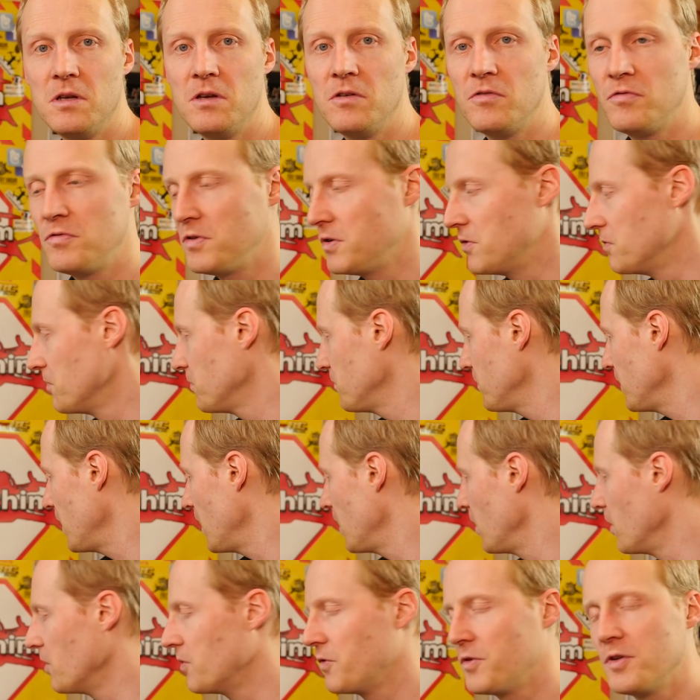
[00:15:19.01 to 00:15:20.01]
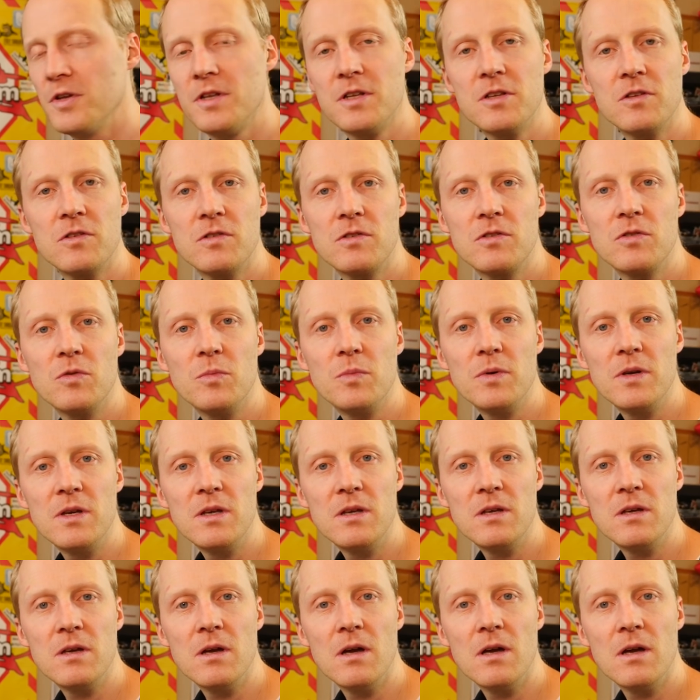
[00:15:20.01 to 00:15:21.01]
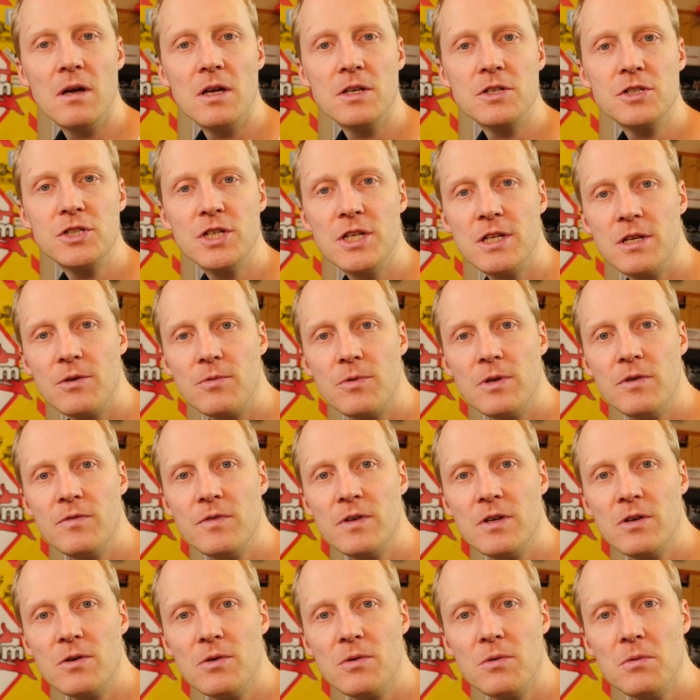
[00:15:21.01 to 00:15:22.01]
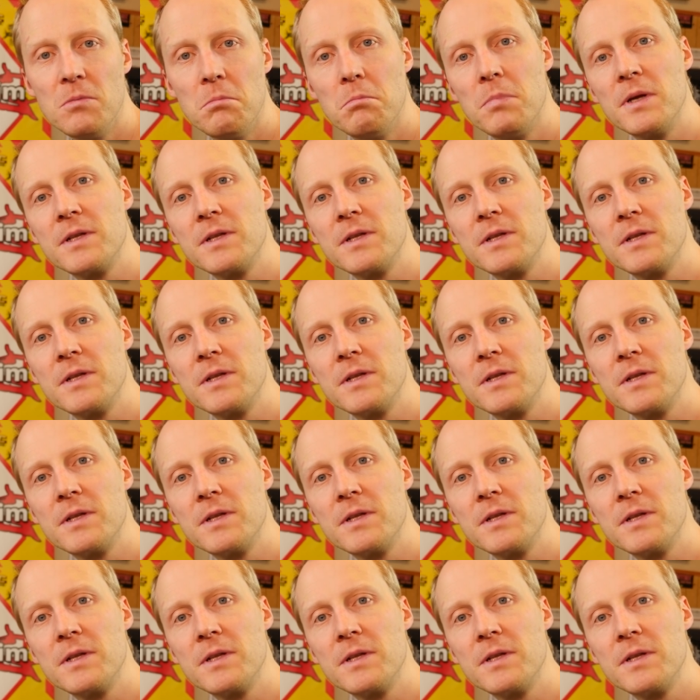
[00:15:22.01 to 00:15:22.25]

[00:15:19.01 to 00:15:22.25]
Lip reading: if you found it to be a shitty review.